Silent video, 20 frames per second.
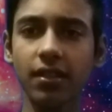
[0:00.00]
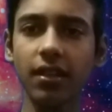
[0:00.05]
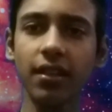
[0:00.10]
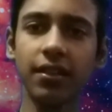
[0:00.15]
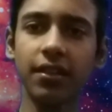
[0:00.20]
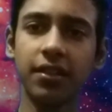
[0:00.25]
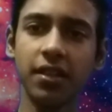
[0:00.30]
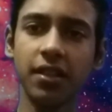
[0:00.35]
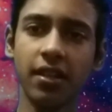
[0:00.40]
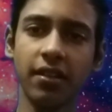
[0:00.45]

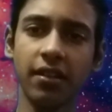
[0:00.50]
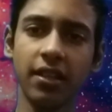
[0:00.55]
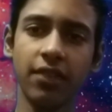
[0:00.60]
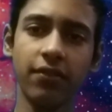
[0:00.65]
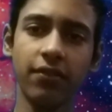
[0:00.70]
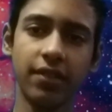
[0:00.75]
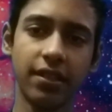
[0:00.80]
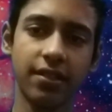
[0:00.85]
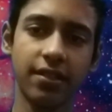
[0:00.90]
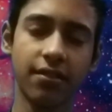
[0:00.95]
theories we
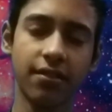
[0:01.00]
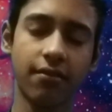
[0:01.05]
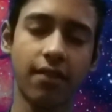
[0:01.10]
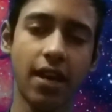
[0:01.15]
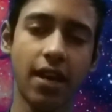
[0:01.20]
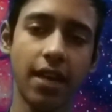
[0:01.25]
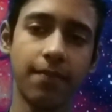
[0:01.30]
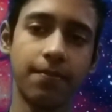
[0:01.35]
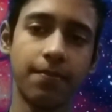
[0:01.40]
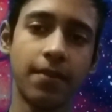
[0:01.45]

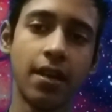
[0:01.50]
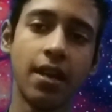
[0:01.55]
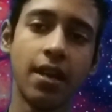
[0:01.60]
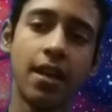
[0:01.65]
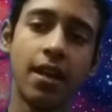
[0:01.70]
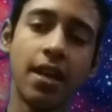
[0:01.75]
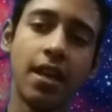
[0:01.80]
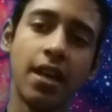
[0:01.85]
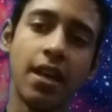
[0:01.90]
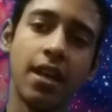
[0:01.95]
describe
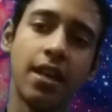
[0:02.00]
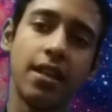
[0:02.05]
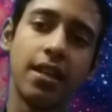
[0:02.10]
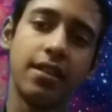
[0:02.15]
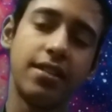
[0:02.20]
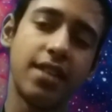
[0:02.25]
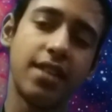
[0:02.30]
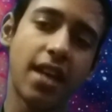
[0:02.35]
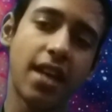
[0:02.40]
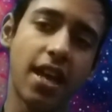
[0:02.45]

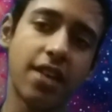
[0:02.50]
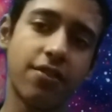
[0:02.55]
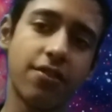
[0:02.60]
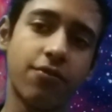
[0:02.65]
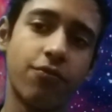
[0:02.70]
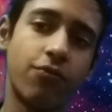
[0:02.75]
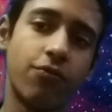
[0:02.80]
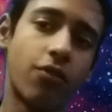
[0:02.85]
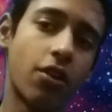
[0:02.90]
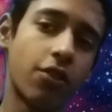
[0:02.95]
that
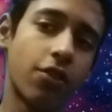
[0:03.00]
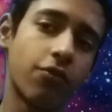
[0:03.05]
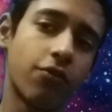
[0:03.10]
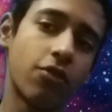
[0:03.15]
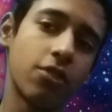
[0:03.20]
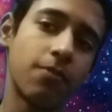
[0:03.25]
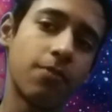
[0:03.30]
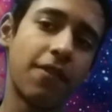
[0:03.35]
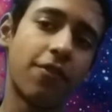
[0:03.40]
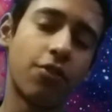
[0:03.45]
what was
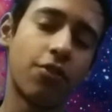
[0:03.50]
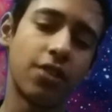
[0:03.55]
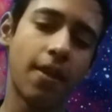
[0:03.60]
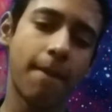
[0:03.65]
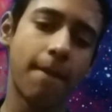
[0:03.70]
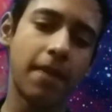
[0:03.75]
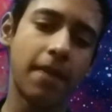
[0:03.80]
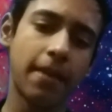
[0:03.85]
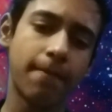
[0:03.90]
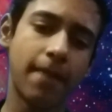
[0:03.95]
before the
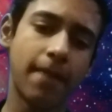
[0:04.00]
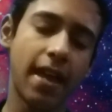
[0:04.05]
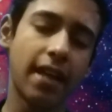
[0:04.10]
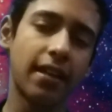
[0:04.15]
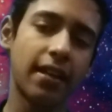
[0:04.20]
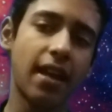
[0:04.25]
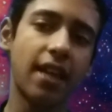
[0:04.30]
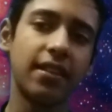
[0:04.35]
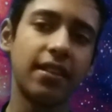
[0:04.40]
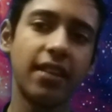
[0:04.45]
Big Bang,
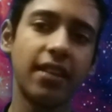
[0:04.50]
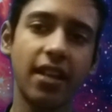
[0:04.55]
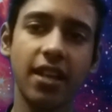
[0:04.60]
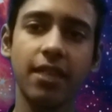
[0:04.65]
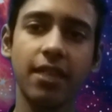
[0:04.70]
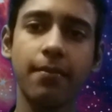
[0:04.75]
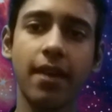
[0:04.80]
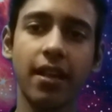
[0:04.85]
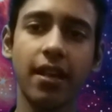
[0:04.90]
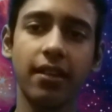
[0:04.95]
and there are the
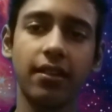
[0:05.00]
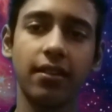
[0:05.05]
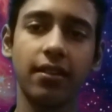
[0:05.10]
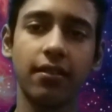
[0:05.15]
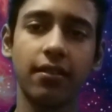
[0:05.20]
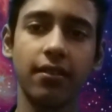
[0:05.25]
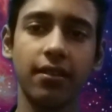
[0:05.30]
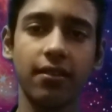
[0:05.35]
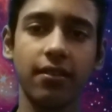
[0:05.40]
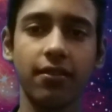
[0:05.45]
many
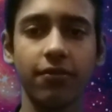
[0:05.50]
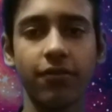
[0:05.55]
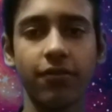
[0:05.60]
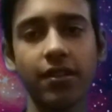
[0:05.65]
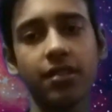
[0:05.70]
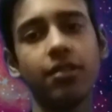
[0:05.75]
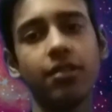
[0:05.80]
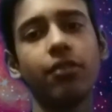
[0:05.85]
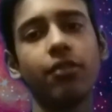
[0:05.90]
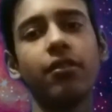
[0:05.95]
theories.
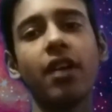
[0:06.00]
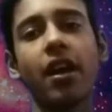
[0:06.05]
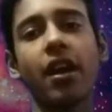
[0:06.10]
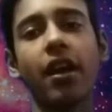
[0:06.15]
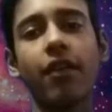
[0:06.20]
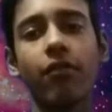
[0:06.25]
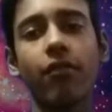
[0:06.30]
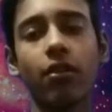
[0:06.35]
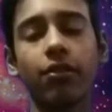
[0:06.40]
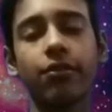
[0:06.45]
First theory I
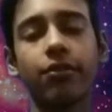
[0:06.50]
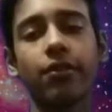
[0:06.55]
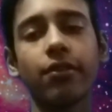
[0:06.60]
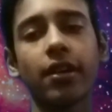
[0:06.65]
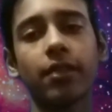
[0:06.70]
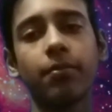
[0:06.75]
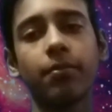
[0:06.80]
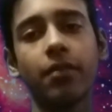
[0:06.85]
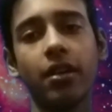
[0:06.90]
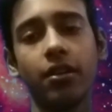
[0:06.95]
have also
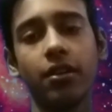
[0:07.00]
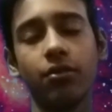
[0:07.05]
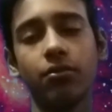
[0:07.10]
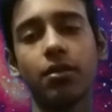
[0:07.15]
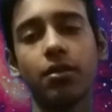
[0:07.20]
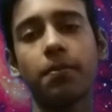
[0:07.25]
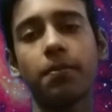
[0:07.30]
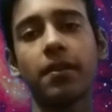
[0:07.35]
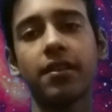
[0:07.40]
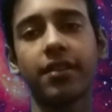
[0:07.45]
explained you, the
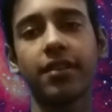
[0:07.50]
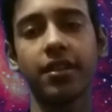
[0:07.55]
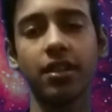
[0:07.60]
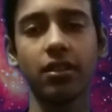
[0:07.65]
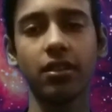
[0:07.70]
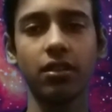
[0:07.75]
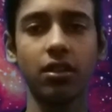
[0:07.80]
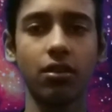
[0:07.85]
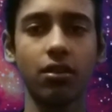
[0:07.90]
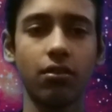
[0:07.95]
pulsating
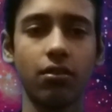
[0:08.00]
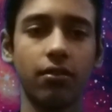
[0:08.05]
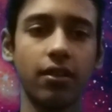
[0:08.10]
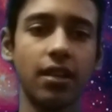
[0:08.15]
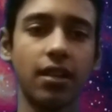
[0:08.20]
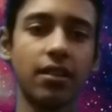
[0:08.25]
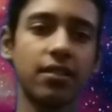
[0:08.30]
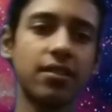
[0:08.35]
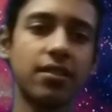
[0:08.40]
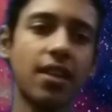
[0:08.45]
theory, and
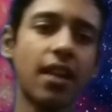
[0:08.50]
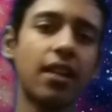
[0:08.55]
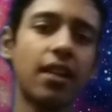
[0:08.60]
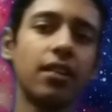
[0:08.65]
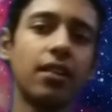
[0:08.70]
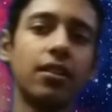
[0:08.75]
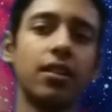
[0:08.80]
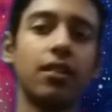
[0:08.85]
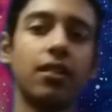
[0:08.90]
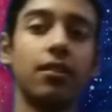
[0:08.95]
the second
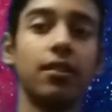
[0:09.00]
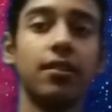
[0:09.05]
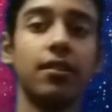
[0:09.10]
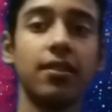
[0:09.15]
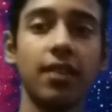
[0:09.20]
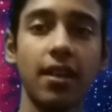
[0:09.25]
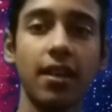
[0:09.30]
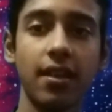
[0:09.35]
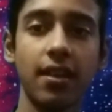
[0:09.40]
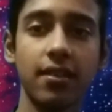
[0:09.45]
theory
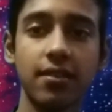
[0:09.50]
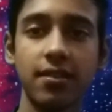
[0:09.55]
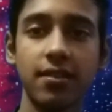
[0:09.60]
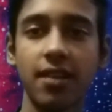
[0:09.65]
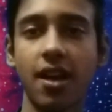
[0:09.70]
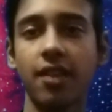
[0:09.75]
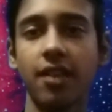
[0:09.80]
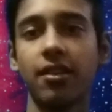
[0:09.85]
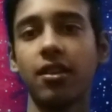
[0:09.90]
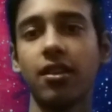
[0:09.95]
says
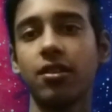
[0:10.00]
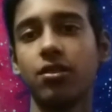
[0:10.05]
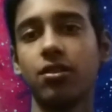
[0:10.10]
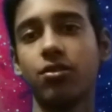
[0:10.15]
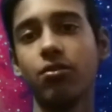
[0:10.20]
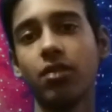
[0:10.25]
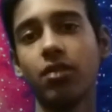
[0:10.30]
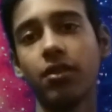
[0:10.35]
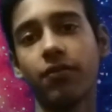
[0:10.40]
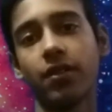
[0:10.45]
that the
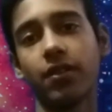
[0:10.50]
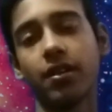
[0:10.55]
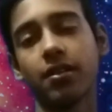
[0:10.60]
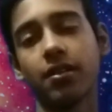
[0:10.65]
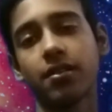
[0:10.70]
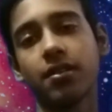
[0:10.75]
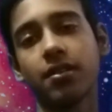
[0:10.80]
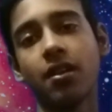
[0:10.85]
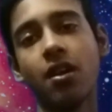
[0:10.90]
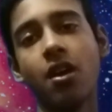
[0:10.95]

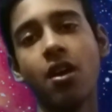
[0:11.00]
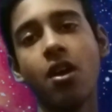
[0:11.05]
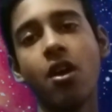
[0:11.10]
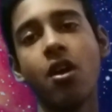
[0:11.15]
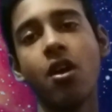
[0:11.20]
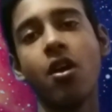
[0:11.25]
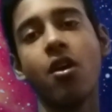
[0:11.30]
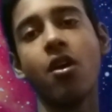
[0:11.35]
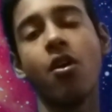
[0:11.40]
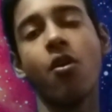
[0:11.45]
universe
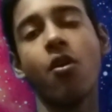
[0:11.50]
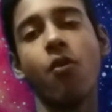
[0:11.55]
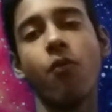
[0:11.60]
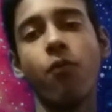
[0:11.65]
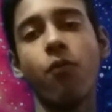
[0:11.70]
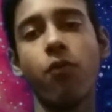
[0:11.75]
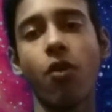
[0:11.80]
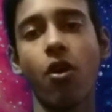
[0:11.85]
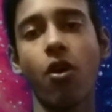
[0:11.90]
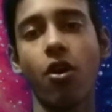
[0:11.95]

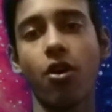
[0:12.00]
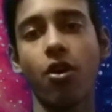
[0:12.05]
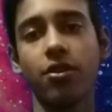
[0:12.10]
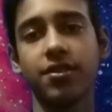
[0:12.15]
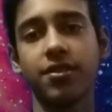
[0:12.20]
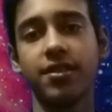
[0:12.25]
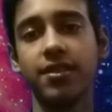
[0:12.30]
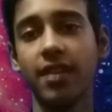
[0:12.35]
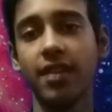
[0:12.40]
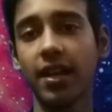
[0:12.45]
was
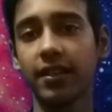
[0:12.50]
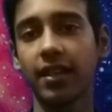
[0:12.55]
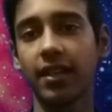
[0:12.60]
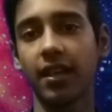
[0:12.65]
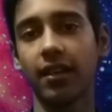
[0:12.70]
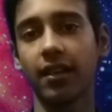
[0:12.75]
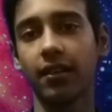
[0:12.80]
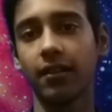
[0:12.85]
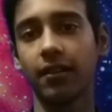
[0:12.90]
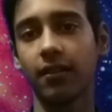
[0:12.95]
nothing.
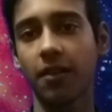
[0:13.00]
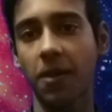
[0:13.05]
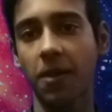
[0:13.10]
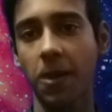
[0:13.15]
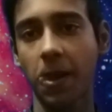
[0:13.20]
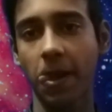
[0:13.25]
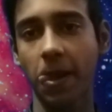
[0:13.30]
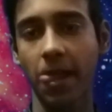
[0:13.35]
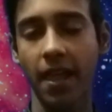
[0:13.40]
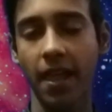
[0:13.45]

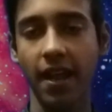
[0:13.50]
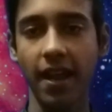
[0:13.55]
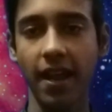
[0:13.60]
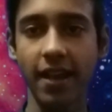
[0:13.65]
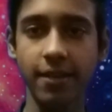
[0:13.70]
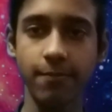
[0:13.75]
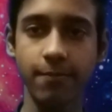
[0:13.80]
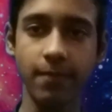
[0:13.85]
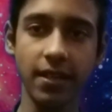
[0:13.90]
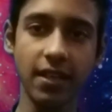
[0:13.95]

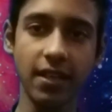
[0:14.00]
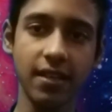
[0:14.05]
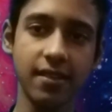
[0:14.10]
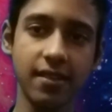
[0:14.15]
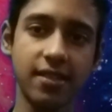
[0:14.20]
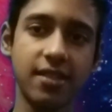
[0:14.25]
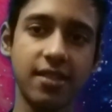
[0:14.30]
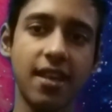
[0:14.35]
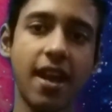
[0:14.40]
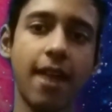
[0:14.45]
It means
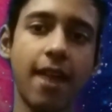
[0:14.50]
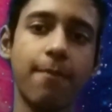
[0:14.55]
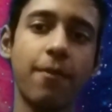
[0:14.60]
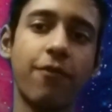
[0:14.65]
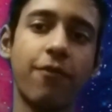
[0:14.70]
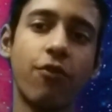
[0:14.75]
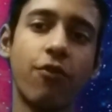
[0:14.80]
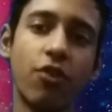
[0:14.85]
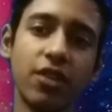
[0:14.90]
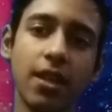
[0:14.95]
that
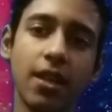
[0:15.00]
before the